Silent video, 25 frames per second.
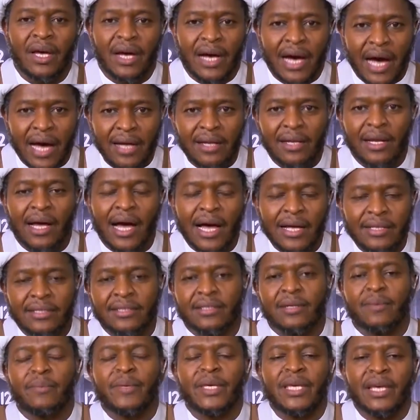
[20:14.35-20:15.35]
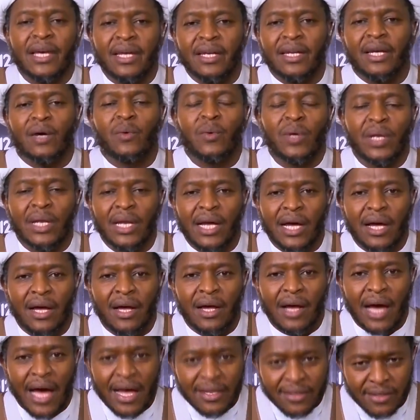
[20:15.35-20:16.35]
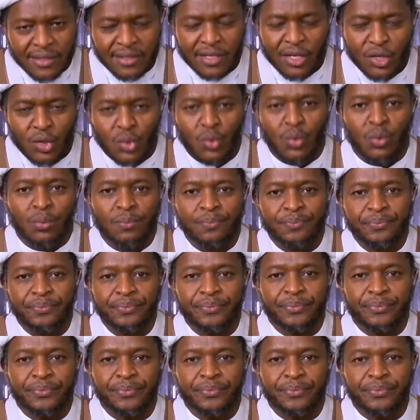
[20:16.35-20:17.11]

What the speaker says: Ask me and I will answer you.